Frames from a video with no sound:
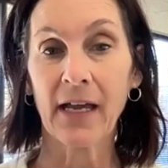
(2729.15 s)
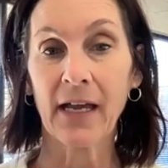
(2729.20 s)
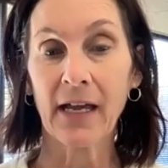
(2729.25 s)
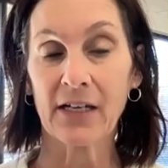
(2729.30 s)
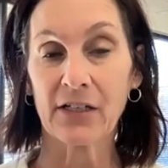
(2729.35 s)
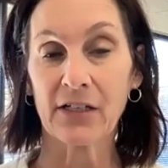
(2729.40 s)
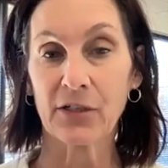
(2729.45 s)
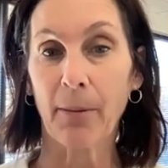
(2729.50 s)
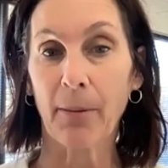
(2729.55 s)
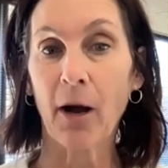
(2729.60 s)

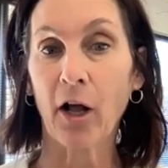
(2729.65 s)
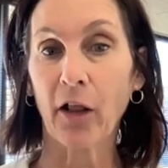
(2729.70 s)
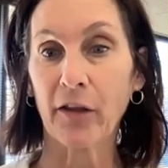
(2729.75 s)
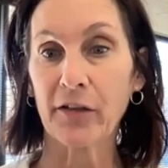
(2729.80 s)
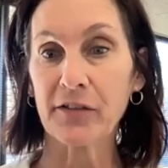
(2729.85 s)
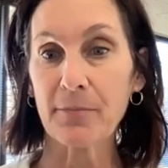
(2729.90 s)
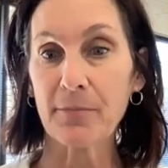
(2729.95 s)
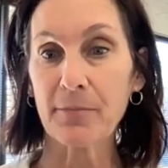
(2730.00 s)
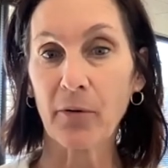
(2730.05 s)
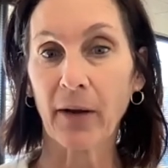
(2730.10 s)
And to
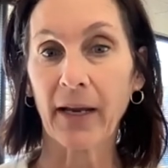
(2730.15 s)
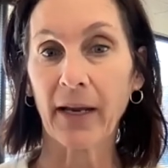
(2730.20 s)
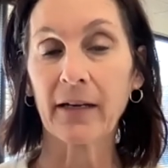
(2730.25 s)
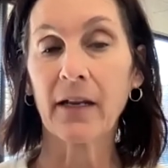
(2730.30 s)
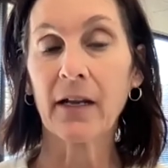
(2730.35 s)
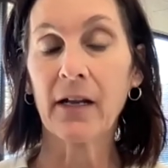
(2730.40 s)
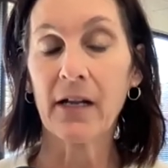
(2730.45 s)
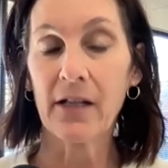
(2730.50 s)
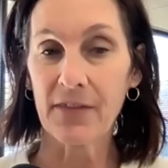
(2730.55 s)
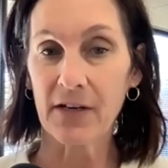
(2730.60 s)
Paula's point,
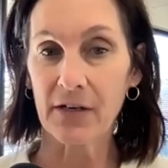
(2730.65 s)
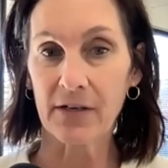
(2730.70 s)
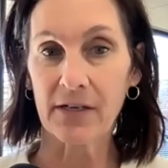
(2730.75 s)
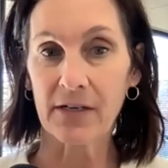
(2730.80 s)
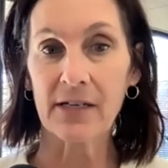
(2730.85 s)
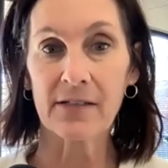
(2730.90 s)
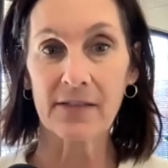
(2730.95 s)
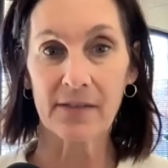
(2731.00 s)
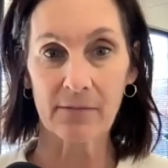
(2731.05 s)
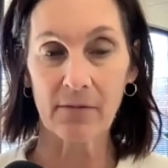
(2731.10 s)
there
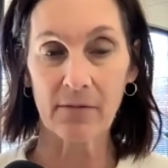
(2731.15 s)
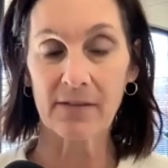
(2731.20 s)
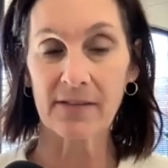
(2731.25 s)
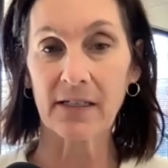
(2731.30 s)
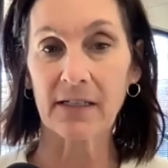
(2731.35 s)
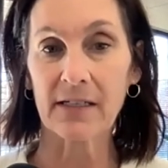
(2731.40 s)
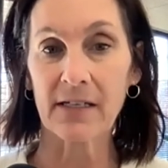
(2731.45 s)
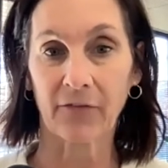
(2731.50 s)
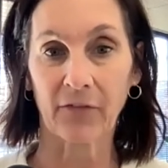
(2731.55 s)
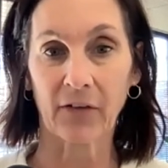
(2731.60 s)
is
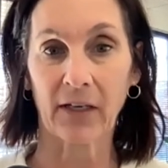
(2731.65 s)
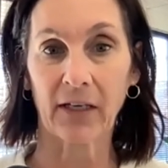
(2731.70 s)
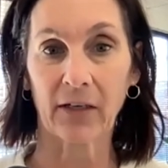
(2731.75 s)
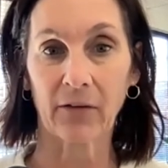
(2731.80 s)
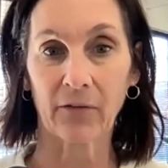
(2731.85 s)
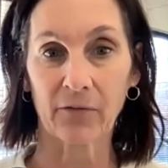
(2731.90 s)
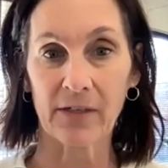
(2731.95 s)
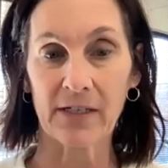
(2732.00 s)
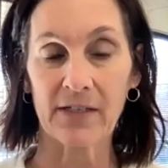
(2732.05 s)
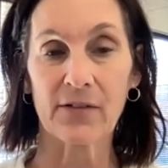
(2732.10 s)

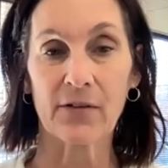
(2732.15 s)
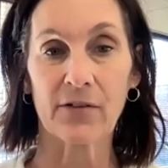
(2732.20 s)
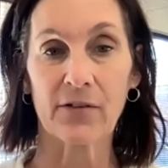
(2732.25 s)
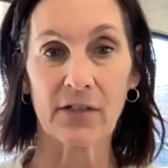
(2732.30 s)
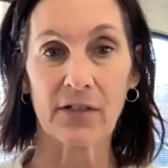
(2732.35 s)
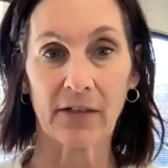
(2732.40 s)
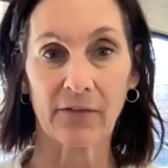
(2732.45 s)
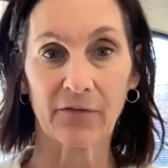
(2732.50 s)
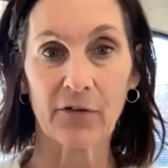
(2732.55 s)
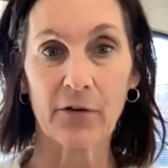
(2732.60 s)
significant research
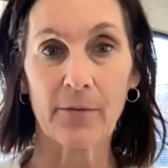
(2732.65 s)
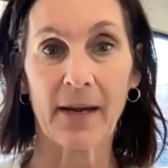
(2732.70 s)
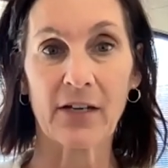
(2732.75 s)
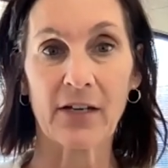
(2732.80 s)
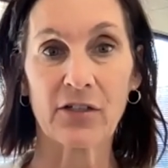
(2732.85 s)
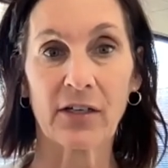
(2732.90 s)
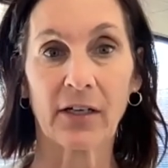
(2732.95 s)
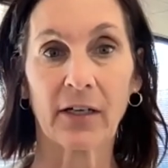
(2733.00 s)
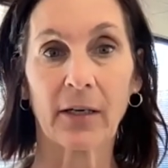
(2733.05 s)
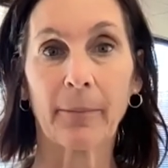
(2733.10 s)
and
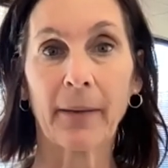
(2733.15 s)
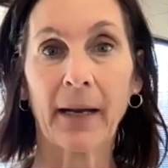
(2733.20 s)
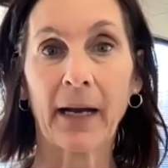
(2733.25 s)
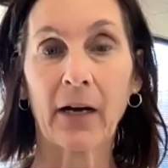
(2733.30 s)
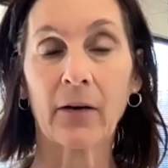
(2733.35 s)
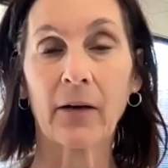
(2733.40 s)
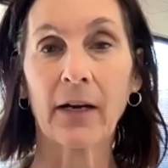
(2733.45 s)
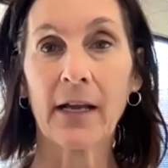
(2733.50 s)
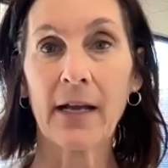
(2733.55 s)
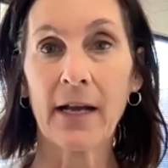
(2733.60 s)
information
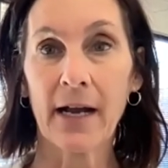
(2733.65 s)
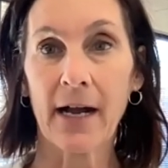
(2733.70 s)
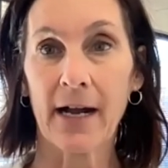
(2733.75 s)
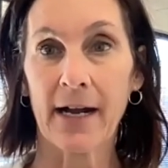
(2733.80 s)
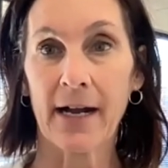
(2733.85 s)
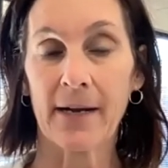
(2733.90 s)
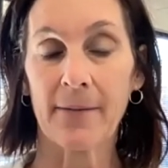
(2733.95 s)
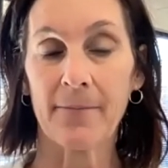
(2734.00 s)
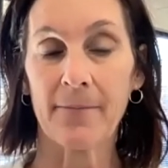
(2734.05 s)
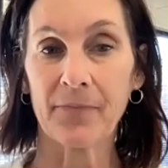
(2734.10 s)
about
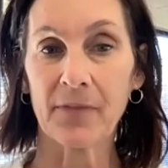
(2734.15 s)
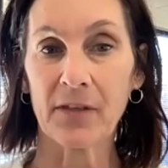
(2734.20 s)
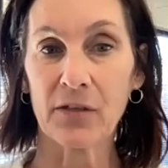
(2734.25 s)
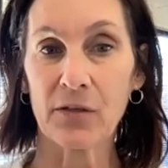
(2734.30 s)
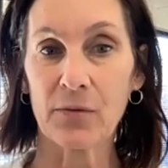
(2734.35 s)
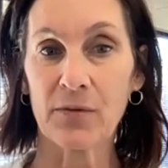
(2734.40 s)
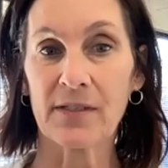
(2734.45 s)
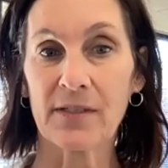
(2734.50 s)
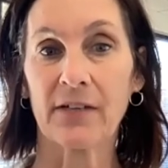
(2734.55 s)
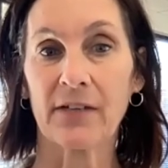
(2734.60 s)

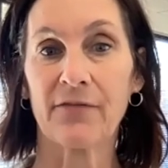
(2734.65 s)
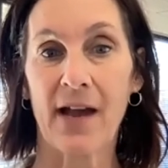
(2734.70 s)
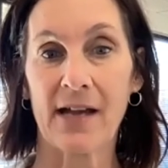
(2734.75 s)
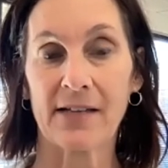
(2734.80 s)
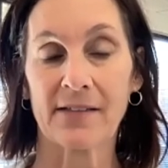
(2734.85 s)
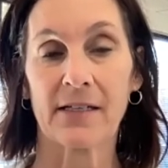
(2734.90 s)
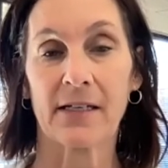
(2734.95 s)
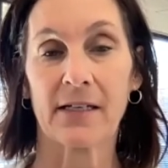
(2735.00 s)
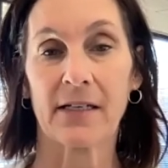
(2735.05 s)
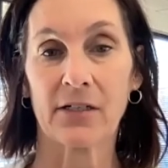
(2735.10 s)
using
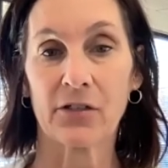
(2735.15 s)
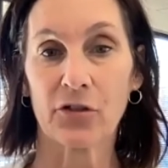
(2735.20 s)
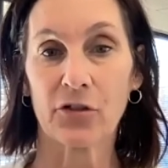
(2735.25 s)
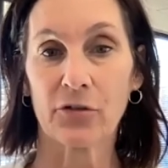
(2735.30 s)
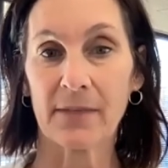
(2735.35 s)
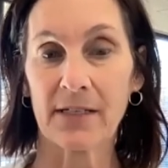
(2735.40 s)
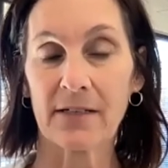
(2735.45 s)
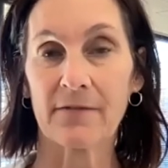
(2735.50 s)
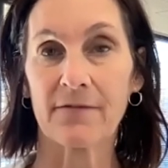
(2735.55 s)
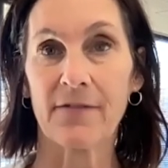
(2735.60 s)
fasting and
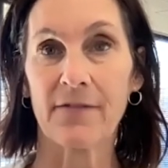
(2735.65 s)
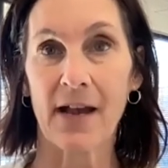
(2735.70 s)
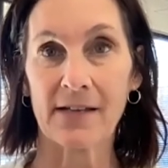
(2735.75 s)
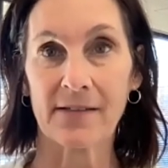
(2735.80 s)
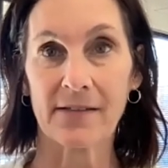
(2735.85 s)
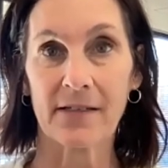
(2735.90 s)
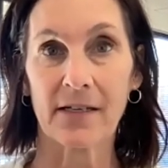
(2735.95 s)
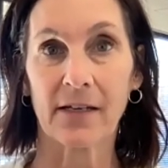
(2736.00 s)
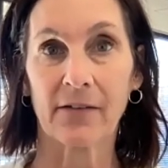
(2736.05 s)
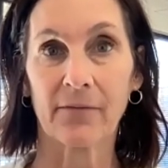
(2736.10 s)
intermittent
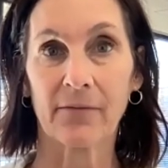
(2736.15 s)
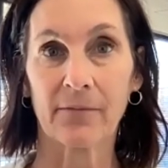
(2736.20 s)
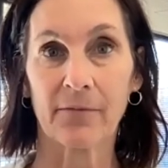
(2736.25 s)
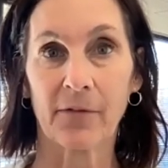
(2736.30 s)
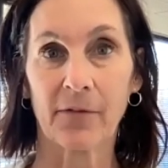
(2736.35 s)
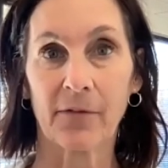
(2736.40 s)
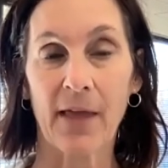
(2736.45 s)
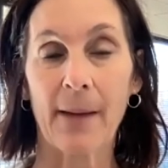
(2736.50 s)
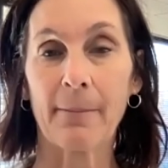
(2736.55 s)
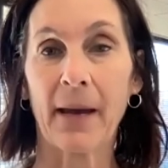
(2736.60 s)
fasting,
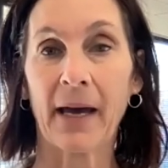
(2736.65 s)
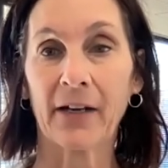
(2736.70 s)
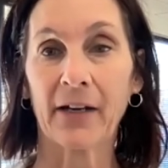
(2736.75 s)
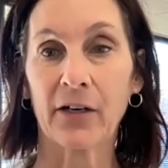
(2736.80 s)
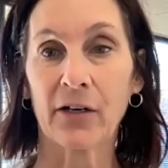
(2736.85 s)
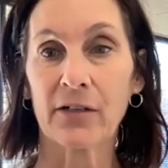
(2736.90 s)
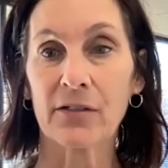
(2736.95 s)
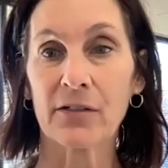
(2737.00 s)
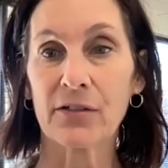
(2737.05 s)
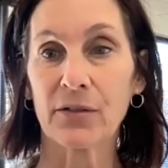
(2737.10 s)
for that
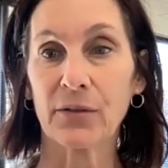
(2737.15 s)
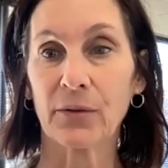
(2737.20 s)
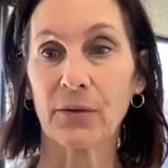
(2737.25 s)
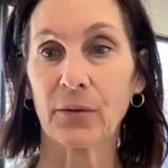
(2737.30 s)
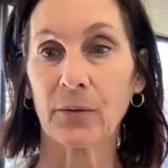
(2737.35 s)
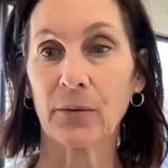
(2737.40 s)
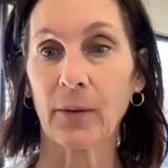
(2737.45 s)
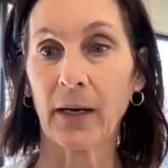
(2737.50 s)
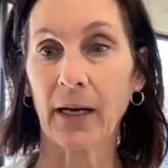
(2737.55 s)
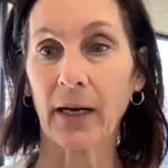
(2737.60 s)
matter,
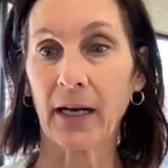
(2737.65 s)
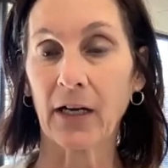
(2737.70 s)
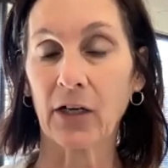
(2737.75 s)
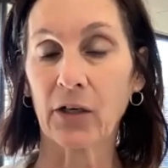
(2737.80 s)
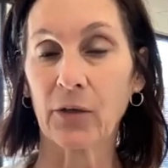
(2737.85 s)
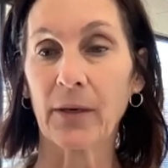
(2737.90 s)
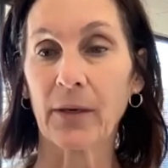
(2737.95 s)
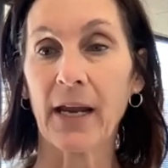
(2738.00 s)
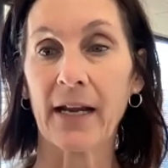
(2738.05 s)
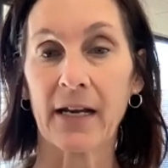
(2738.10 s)
to
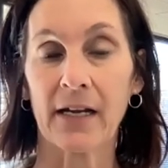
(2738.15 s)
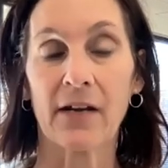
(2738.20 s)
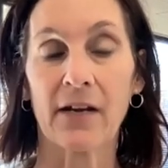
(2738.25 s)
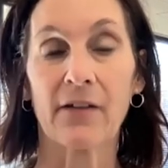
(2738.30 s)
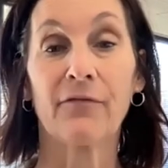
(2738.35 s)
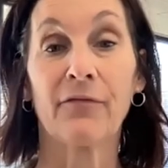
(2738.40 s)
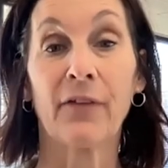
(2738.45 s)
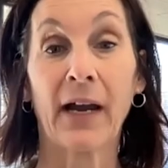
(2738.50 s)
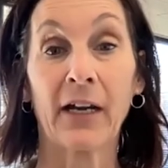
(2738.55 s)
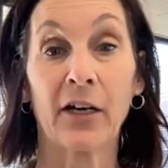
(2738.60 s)
create an
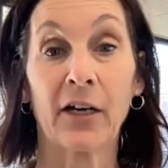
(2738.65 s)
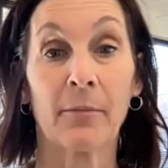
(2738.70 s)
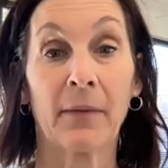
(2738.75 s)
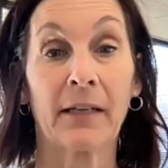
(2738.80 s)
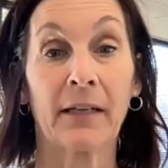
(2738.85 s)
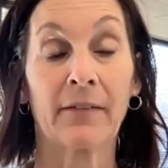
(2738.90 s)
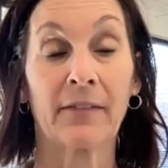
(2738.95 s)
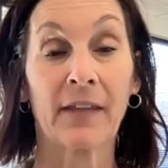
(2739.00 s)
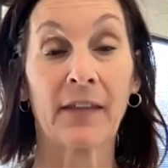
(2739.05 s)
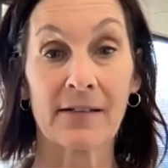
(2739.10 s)

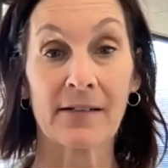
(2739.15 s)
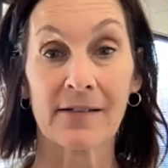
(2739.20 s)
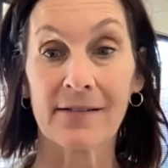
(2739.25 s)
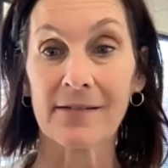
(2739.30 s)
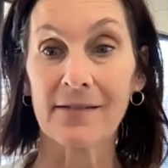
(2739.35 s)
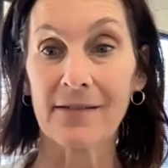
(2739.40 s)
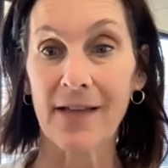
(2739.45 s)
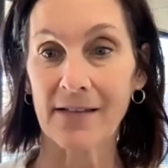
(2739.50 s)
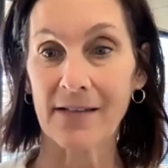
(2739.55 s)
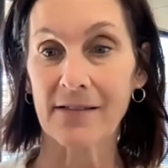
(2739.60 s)
environment that is
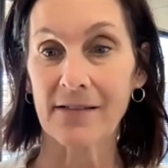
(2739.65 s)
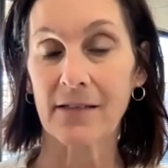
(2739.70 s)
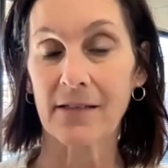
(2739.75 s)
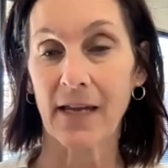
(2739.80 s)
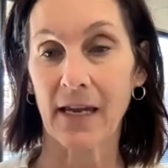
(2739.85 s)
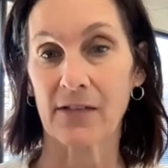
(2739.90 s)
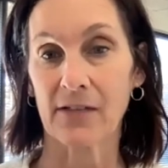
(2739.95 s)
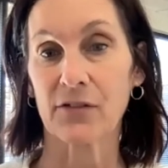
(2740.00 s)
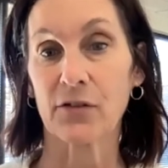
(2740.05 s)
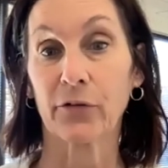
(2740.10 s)
less
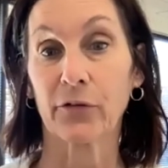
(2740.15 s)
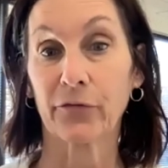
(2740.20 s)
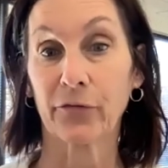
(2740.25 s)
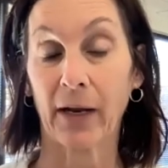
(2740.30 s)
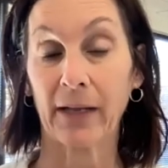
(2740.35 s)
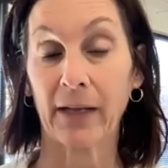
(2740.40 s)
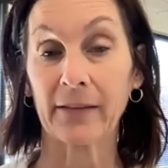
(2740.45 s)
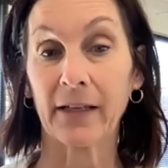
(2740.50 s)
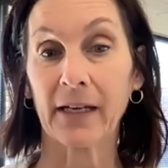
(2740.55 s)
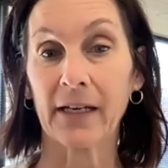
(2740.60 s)
cancer
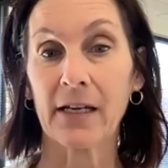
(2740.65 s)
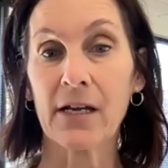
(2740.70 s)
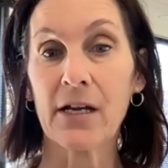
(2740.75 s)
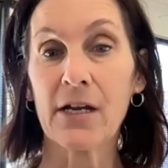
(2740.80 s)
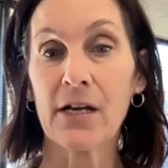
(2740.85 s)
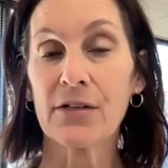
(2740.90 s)
friendly.